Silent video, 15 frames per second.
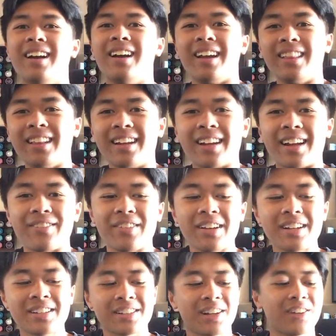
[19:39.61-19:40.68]
And then I
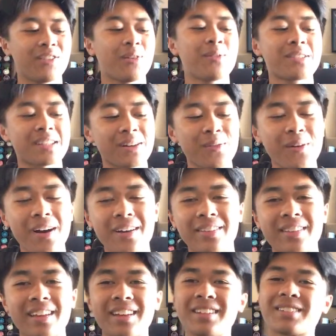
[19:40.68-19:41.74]
finished all of them. He's like, "Wow,
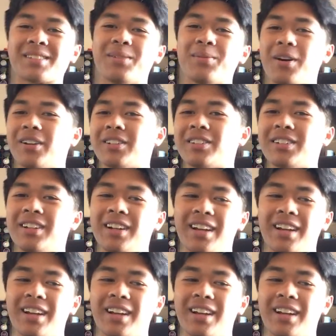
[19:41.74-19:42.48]
thank you so much."